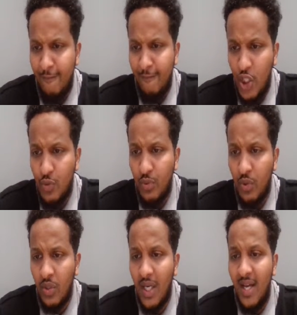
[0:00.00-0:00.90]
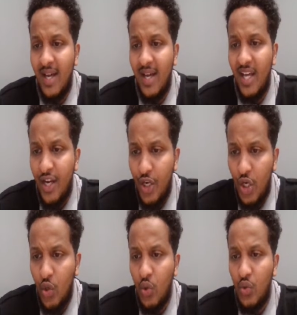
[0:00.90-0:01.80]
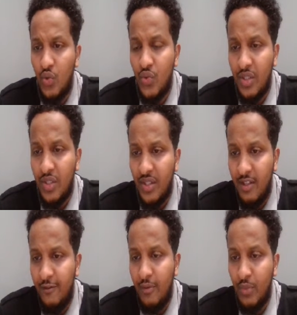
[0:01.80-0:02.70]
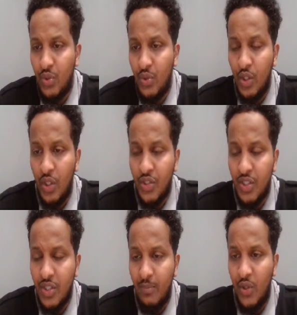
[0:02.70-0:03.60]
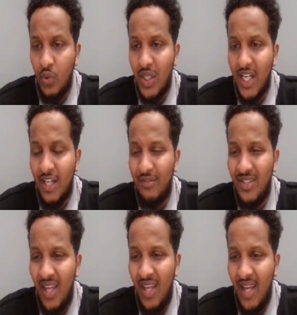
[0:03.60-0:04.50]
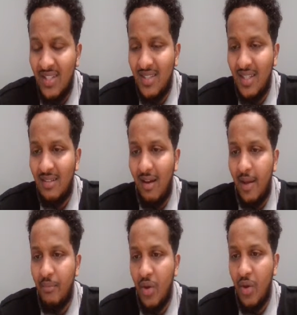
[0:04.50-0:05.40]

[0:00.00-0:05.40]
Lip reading: Facebook knows the difference between someone who kind of takes their time,